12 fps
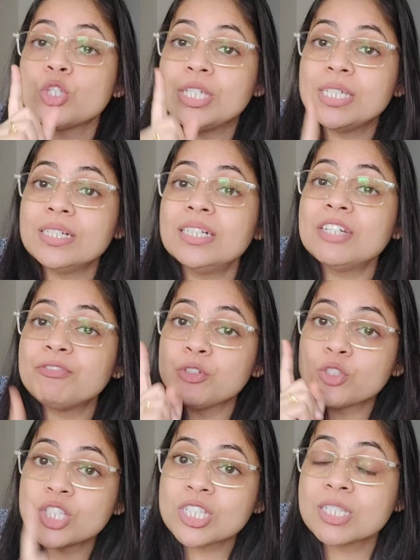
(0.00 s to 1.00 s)
So here, if
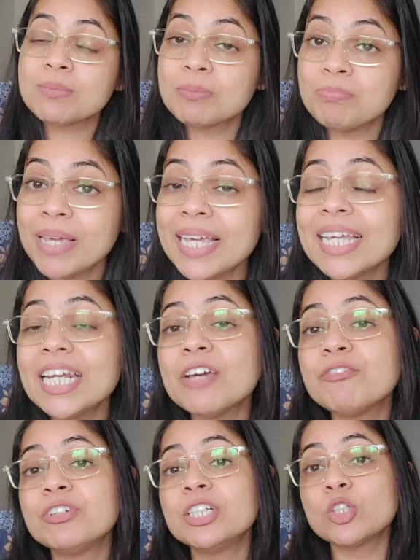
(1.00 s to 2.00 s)
you make an
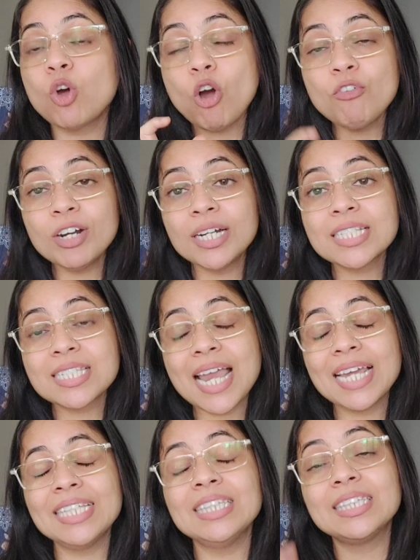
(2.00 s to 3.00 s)
effort of
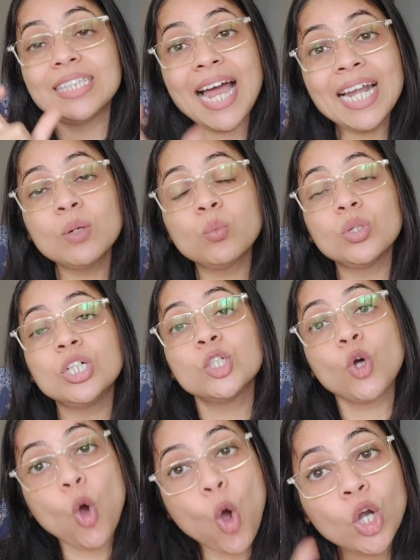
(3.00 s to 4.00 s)
understanding that
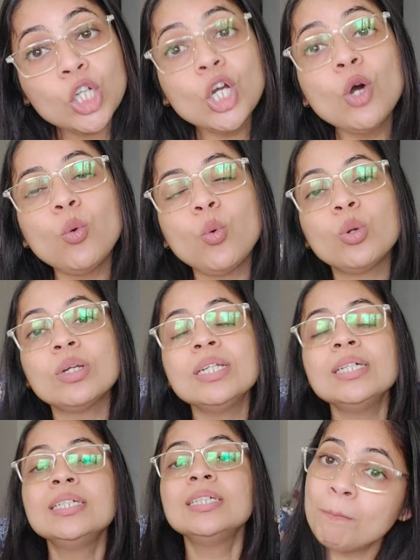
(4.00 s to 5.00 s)
word on your
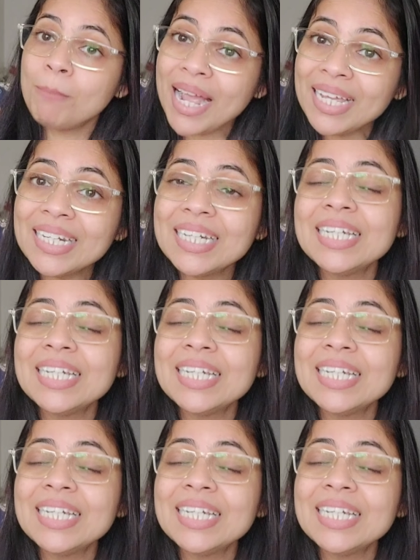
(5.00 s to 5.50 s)
own, By